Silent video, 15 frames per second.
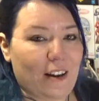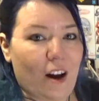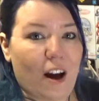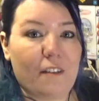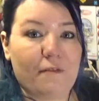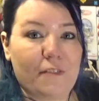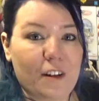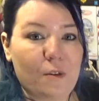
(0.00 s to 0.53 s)

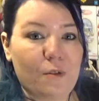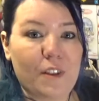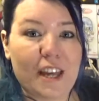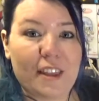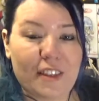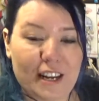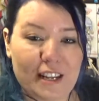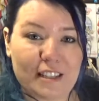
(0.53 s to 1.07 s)
I feel
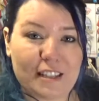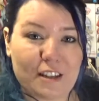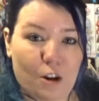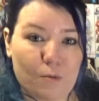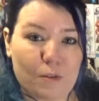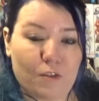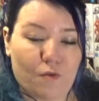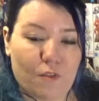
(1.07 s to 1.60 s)
that that is
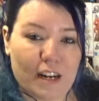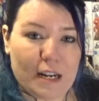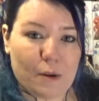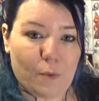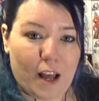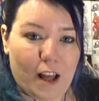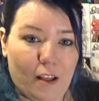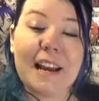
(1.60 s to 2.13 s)
sculpted really
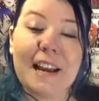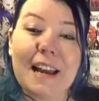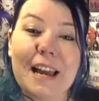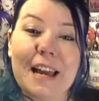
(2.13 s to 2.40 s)
well.